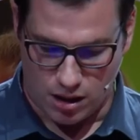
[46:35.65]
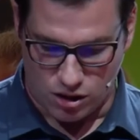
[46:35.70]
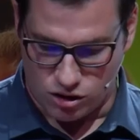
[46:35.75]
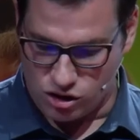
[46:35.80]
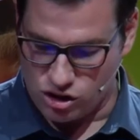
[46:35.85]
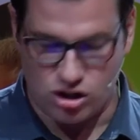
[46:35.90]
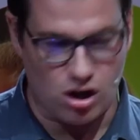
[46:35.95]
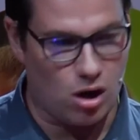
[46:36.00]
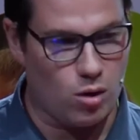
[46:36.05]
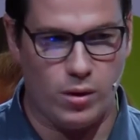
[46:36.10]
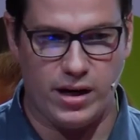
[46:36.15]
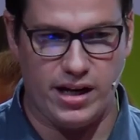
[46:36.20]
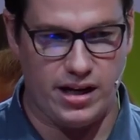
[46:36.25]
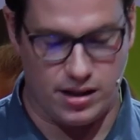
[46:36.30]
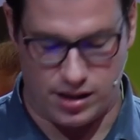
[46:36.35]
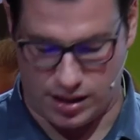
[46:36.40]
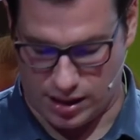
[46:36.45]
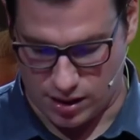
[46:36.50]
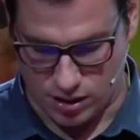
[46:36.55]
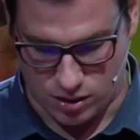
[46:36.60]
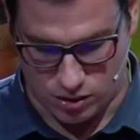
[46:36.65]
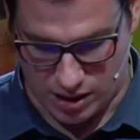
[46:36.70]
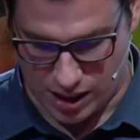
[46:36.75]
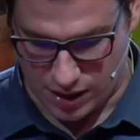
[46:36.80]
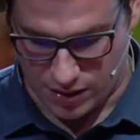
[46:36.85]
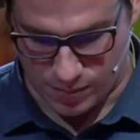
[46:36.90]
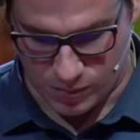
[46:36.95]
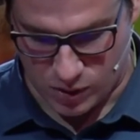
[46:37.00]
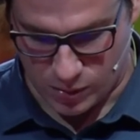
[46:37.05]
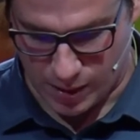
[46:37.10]
So easy to
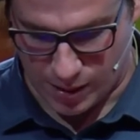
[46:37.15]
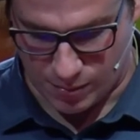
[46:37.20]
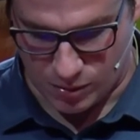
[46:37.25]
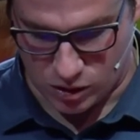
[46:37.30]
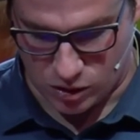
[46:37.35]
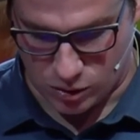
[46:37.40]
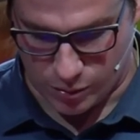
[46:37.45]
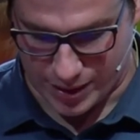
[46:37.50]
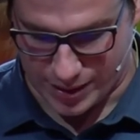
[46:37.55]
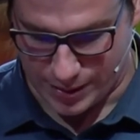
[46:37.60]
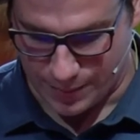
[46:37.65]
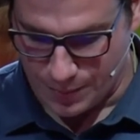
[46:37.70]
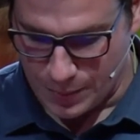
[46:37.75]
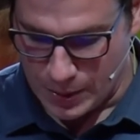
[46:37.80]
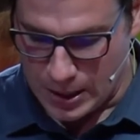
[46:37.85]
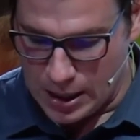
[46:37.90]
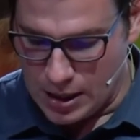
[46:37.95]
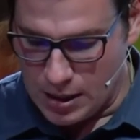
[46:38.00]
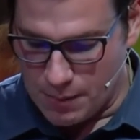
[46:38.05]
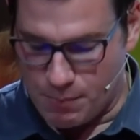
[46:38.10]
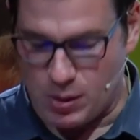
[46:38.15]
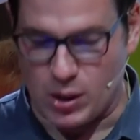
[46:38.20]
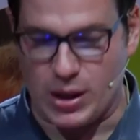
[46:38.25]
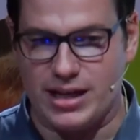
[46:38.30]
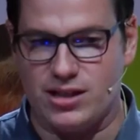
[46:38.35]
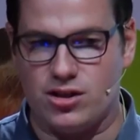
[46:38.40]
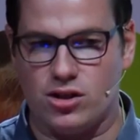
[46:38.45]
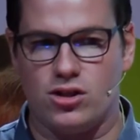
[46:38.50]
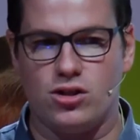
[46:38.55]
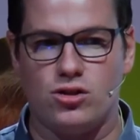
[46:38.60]
get them to be able to do it. But
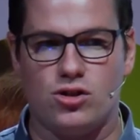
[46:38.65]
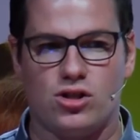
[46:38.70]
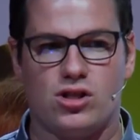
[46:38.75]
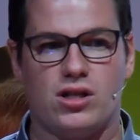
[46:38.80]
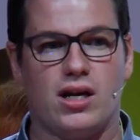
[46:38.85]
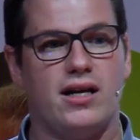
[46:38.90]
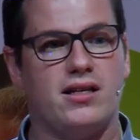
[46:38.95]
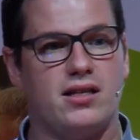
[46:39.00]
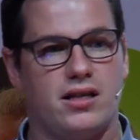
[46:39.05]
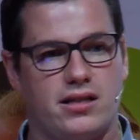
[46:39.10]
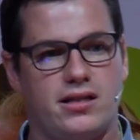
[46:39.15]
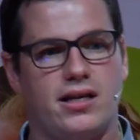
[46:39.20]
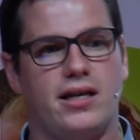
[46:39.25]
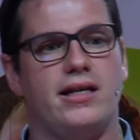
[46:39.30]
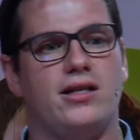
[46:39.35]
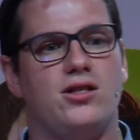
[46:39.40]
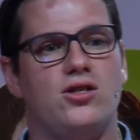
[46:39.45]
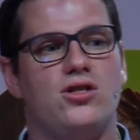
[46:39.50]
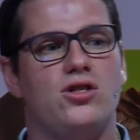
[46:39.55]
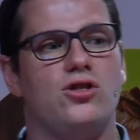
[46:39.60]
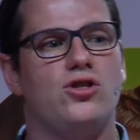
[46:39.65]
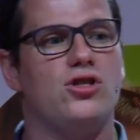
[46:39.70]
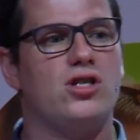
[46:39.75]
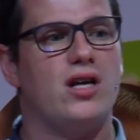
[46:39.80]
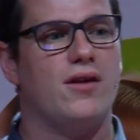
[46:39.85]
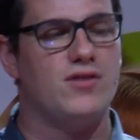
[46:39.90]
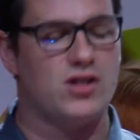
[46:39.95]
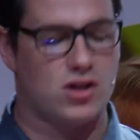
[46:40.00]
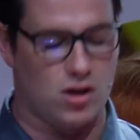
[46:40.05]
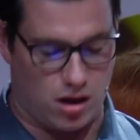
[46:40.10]
it doesn't just, as I said, it doesn't just
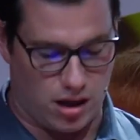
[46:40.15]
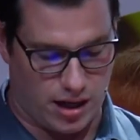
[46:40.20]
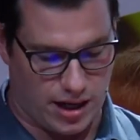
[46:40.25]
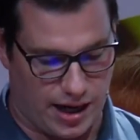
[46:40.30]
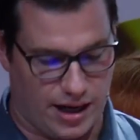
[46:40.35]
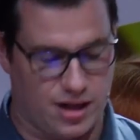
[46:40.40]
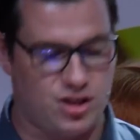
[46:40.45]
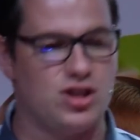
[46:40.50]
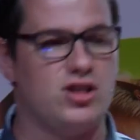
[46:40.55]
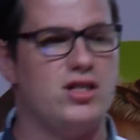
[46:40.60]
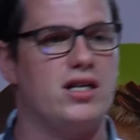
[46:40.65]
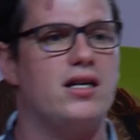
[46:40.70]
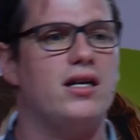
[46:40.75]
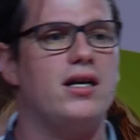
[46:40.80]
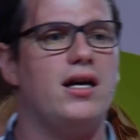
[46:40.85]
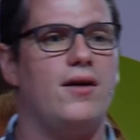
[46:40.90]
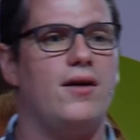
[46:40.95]
give us collocations, it can